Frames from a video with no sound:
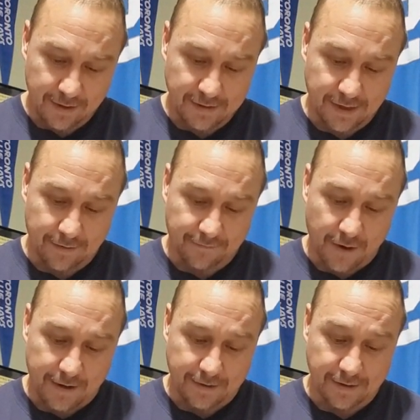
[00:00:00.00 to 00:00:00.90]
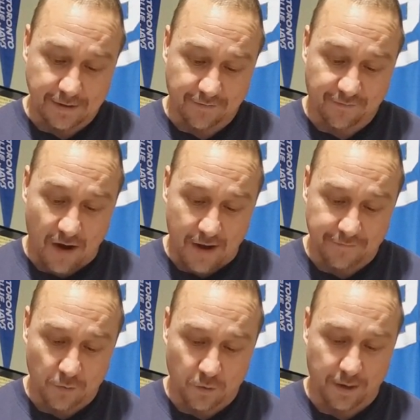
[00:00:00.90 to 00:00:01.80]
San Fran is
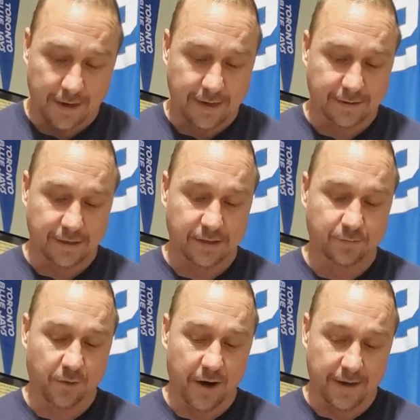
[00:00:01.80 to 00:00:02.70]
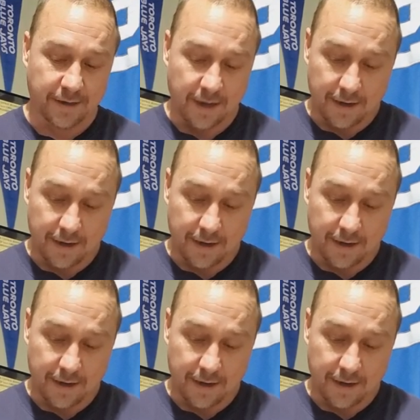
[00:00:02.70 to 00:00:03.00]
5-1 against the spread